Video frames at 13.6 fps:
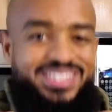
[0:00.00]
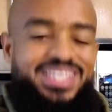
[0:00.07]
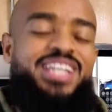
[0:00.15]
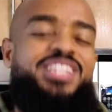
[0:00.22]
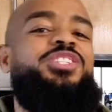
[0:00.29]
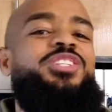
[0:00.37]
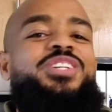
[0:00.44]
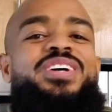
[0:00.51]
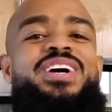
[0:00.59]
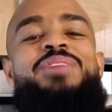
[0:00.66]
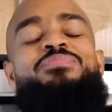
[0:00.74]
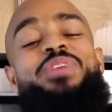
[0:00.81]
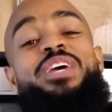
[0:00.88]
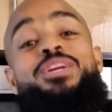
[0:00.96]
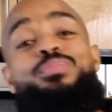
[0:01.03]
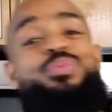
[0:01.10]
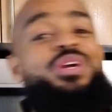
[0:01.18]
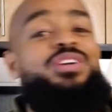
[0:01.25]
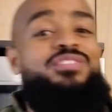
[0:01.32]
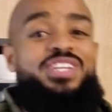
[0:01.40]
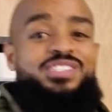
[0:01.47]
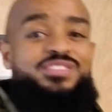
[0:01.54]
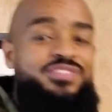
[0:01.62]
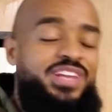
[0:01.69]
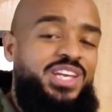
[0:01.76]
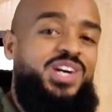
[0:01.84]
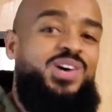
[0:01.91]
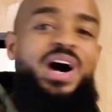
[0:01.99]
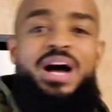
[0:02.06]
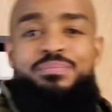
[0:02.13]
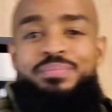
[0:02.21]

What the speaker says: texture. In a previous video, I